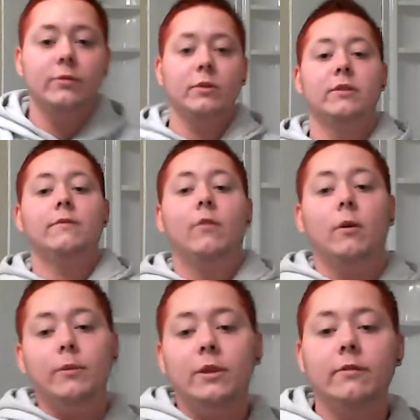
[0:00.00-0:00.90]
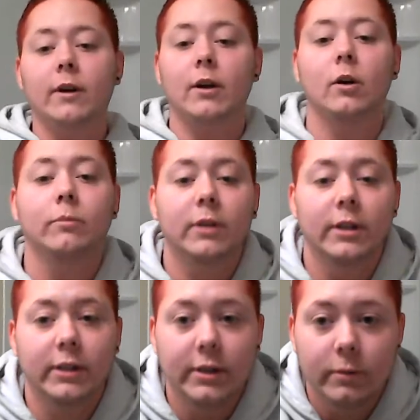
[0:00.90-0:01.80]
informative, and I hope
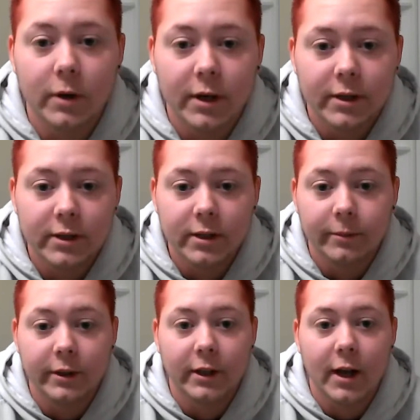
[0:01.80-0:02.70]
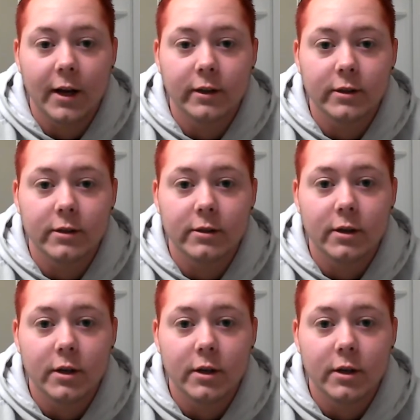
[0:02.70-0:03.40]
that this was something that